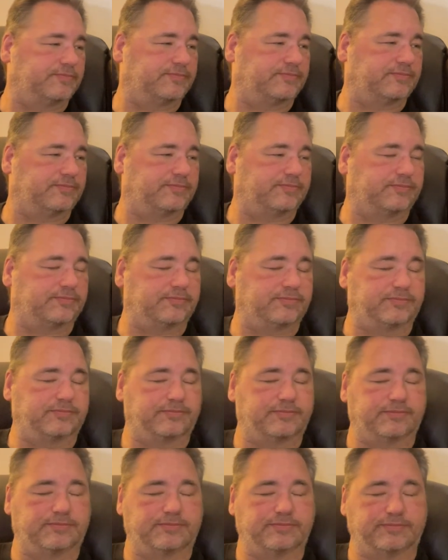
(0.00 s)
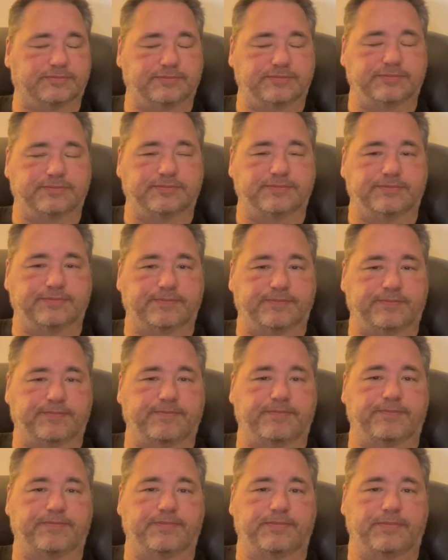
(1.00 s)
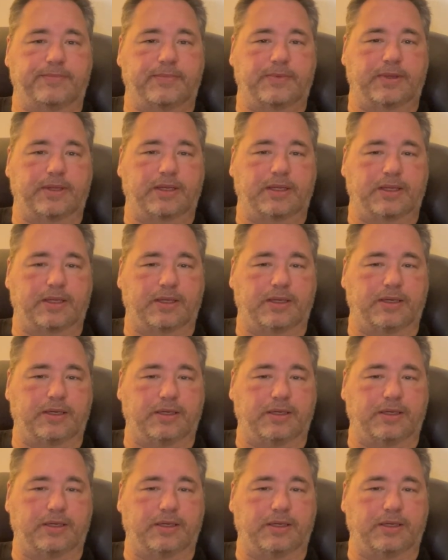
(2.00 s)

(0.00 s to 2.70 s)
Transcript: This person isn't speaking.